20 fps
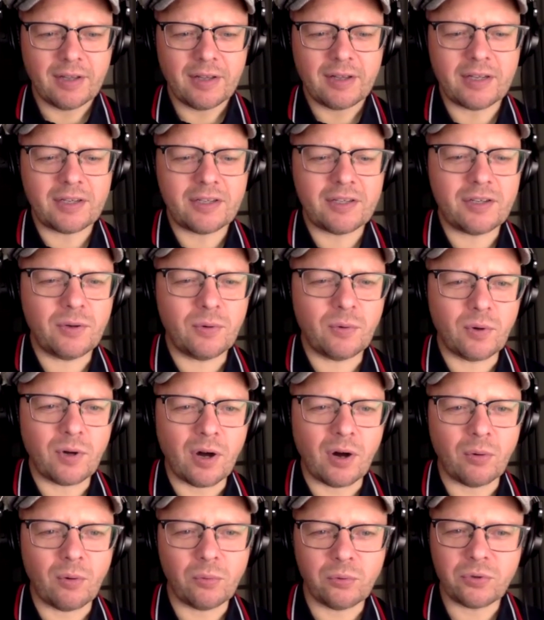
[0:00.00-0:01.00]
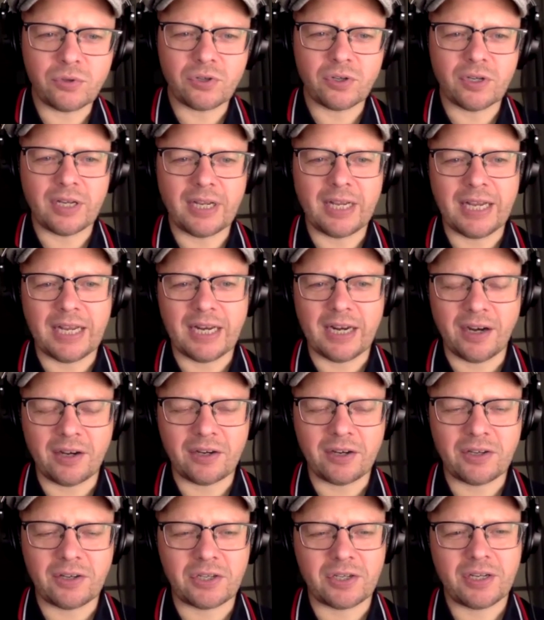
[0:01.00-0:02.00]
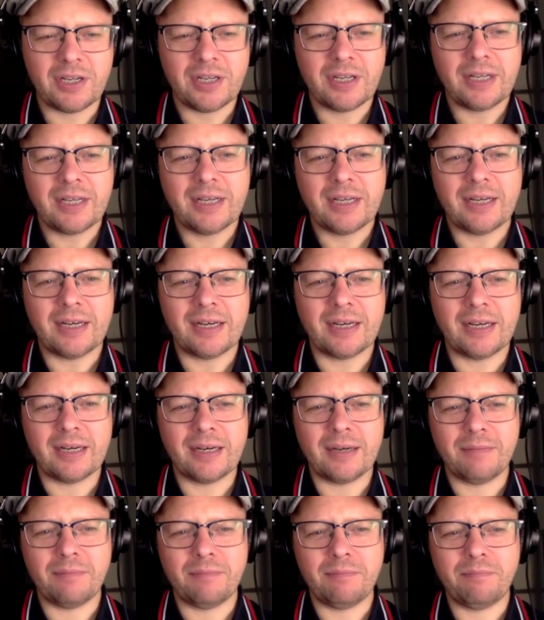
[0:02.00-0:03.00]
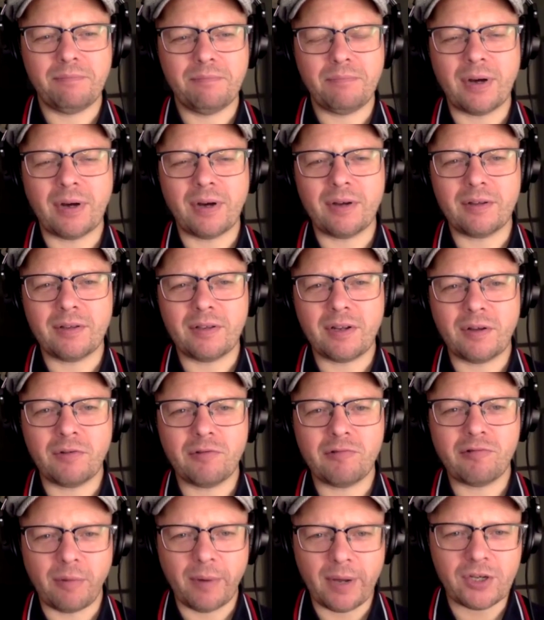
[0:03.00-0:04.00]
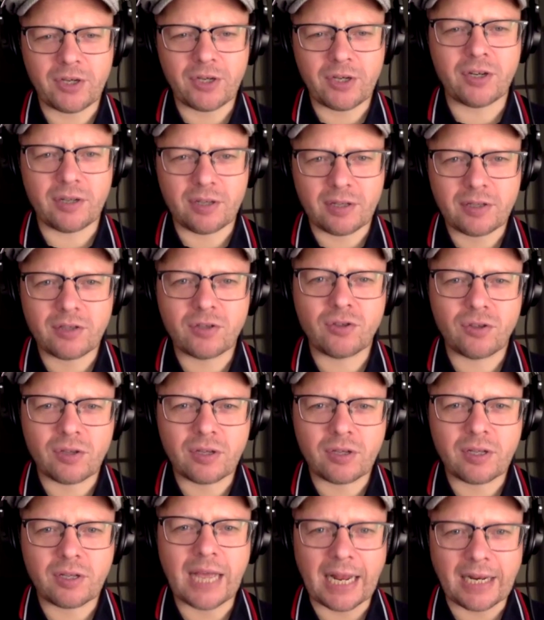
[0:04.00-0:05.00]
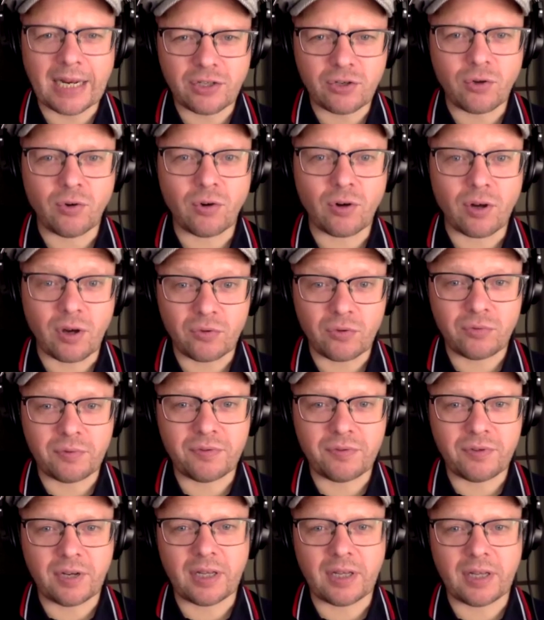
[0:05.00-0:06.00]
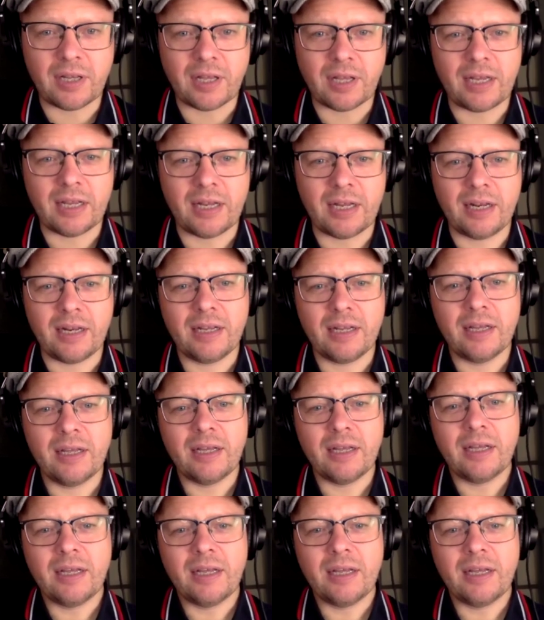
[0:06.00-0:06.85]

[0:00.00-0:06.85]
still goals in us. But Croatia can score goals. We've seen that in